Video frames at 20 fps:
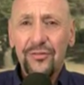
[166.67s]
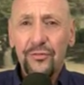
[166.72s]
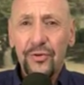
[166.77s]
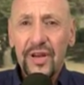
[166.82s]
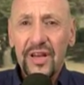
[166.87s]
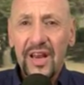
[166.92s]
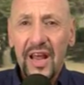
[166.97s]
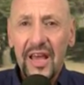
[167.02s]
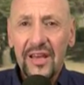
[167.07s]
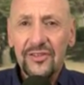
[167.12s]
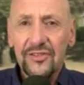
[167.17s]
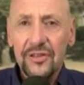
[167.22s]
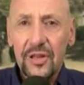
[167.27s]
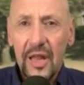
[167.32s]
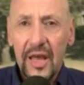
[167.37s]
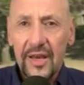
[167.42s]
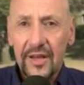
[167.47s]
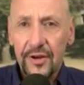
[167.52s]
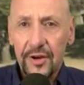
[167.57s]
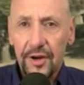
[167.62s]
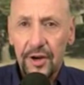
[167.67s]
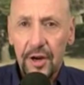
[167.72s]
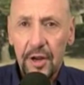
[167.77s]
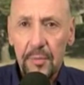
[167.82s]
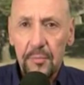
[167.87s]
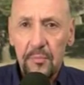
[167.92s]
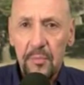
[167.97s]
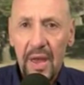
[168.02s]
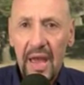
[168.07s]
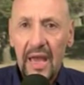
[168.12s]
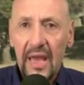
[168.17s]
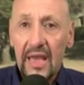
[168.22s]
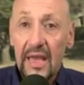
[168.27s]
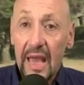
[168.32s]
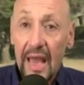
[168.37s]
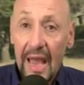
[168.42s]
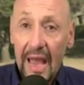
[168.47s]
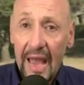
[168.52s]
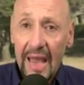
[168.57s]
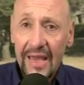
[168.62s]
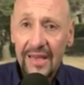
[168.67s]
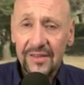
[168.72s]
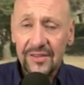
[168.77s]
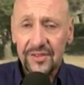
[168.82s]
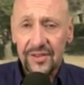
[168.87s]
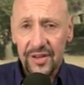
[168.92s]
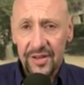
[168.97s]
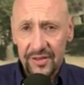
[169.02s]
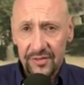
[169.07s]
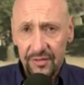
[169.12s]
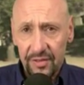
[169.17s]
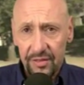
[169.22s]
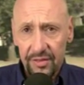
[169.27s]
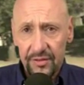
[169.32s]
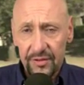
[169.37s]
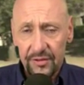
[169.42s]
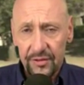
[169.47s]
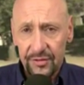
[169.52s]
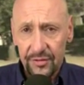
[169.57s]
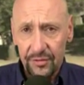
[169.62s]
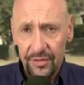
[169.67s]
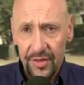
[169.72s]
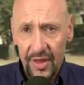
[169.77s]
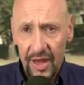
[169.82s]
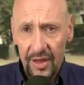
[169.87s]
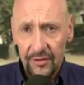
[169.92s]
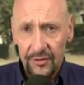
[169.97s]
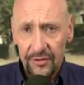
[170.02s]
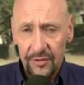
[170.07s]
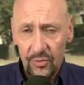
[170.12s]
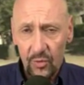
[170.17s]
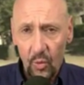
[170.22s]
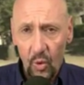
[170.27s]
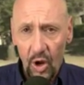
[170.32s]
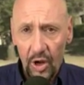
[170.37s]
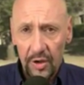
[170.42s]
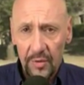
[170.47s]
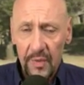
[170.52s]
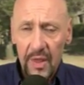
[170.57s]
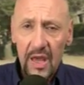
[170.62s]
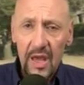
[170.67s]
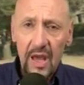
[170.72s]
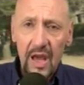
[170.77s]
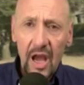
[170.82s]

3 days later, May 18th, 2001,